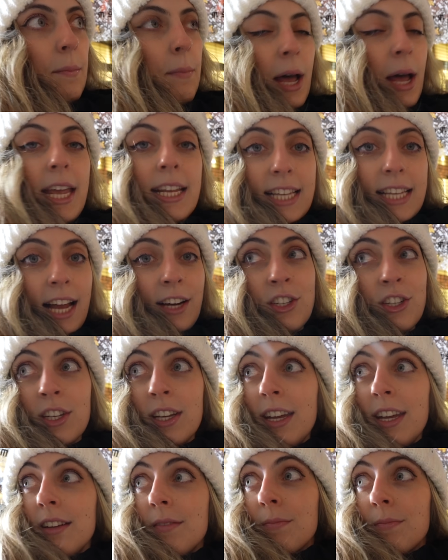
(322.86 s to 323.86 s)
but it's
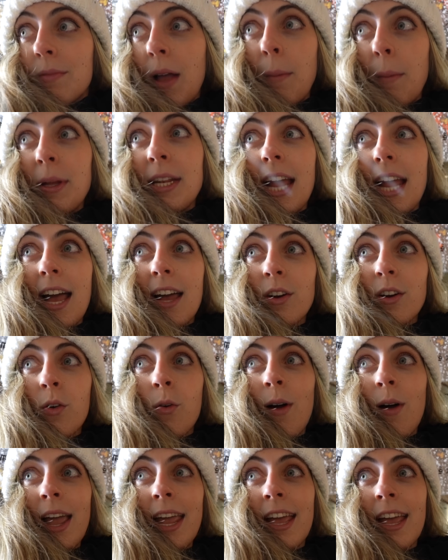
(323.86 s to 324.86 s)
actually coming down
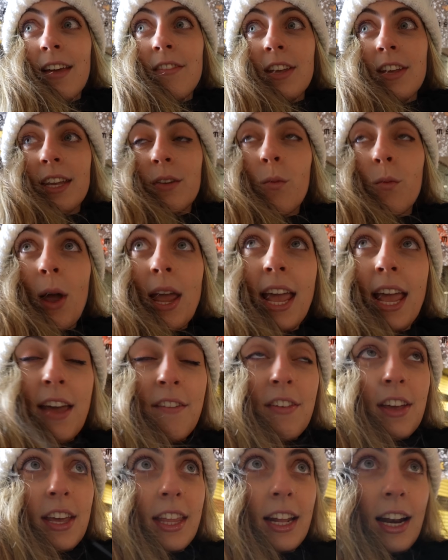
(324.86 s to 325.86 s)
quite heavy, way
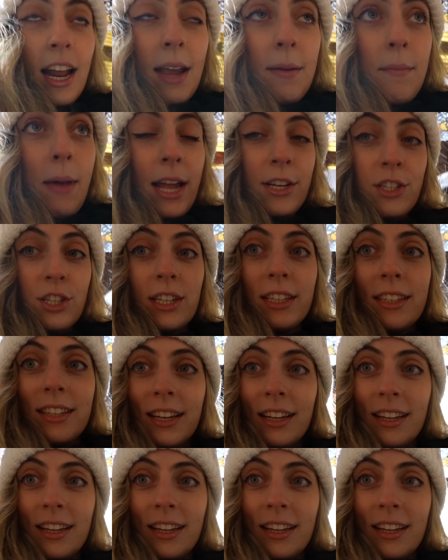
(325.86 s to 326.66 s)
heavier than I imagined.